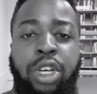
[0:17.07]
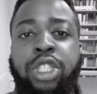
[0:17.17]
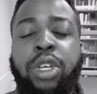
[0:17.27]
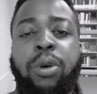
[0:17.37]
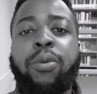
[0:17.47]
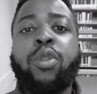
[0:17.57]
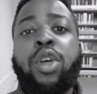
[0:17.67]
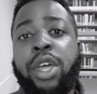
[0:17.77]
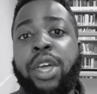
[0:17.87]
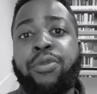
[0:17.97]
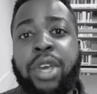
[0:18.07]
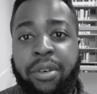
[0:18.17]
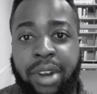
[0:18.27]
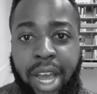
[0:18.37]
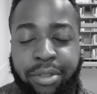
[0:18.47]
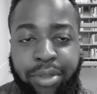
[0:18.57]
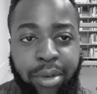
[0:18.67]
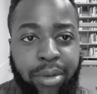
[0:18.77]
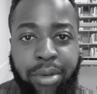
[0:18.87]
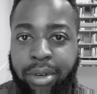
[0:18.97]
So, if you have an
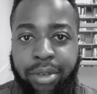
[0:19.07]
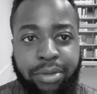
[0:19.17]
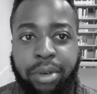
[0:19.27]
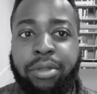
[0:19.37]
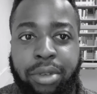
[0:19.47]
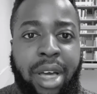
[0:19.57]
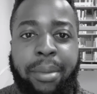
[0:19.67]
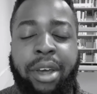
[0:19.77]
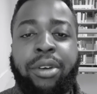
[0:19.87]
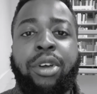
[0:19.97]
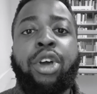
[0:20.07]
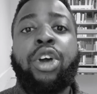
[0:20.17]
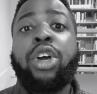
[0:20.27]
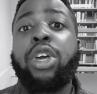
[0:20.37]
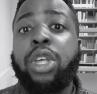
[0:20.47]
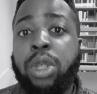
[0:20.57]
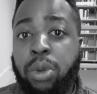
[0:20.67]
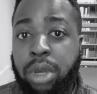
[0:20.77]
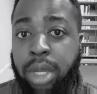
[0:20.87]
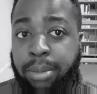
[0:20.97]
iPhone or a phone for that matter,
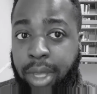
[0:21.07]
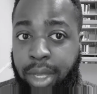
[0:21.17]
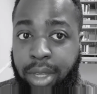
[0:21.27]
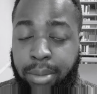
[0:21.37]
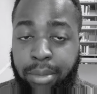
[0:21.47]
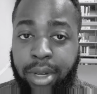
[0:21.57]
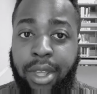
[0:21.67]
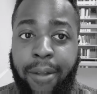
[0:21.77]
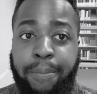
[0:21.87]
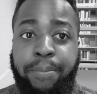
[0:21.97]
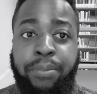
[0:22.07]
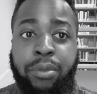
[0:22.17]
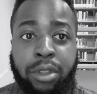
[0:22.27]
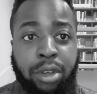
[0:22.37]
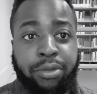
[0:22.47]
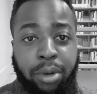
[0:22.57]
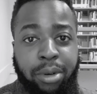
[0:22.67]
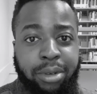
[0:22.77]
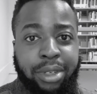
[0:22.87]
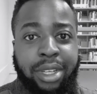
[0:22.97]
you can make money. Your
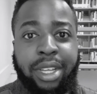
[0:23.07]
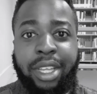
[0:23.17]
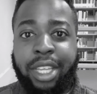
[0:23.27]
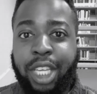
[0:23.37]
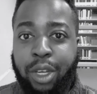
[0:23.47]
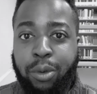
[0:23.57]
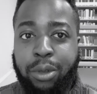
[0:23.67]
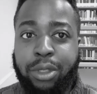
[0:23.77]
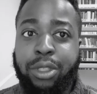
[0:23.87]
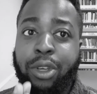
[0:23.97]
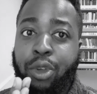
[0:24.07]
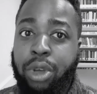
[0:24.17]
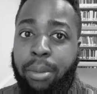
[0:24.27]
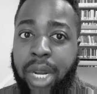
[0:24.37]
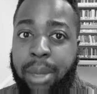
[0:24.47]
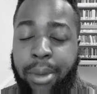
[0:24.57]
phone equals your money